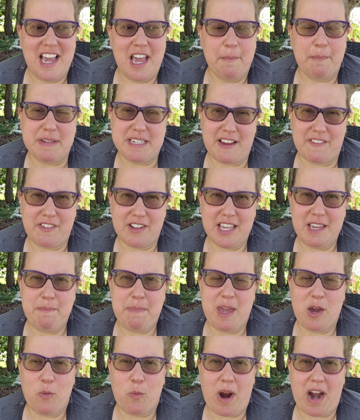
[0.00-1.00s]
but definitely
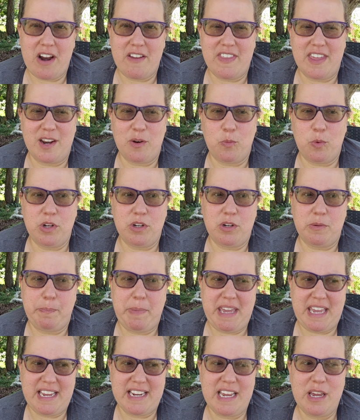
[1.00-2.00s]
be aware that it
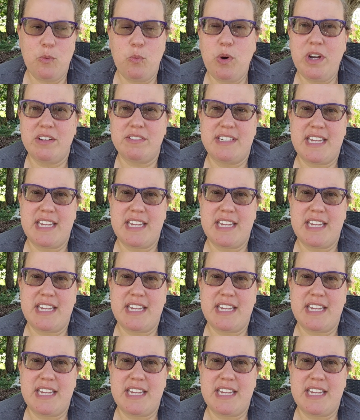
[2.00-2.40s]
will